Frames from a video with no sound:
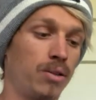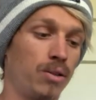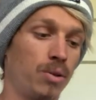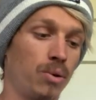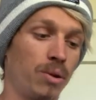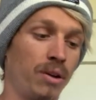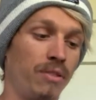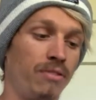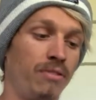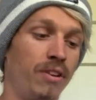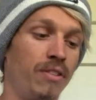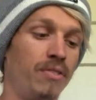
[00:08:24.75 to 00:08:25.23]

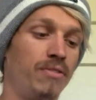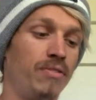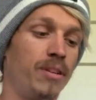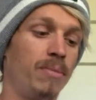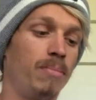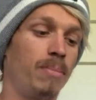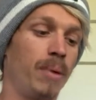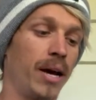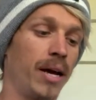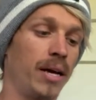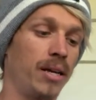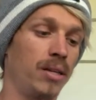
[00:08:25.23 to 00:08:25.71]
350
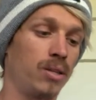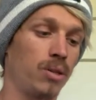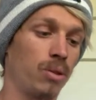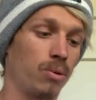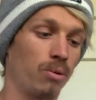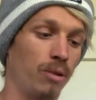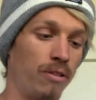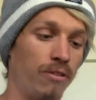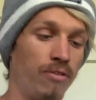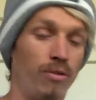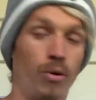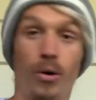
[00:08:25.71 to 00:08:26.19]
pace,
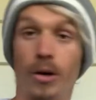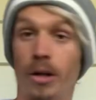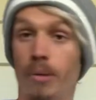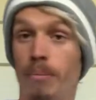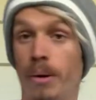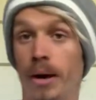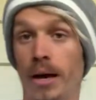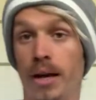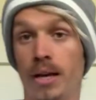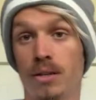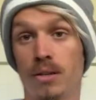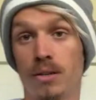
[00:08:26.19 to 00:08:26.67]
340
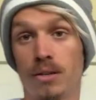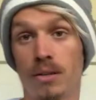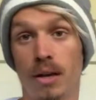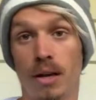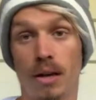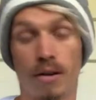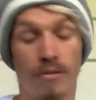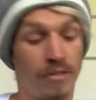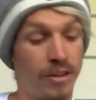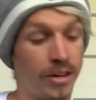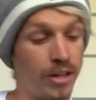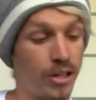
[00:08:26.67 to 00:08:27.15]
pace,
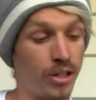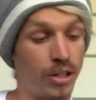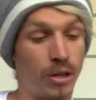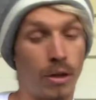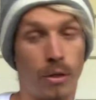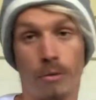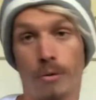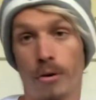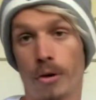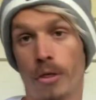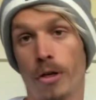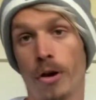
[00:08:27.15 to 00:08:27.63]
and finishing at
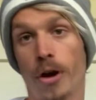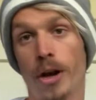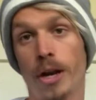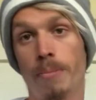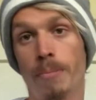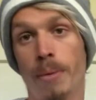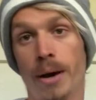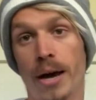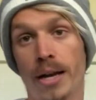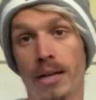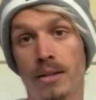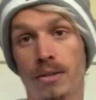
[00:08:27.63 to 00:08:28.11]
330
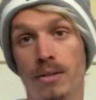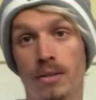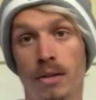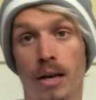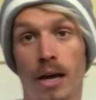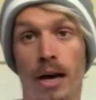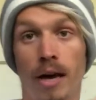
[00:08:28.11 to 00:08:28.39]
pace.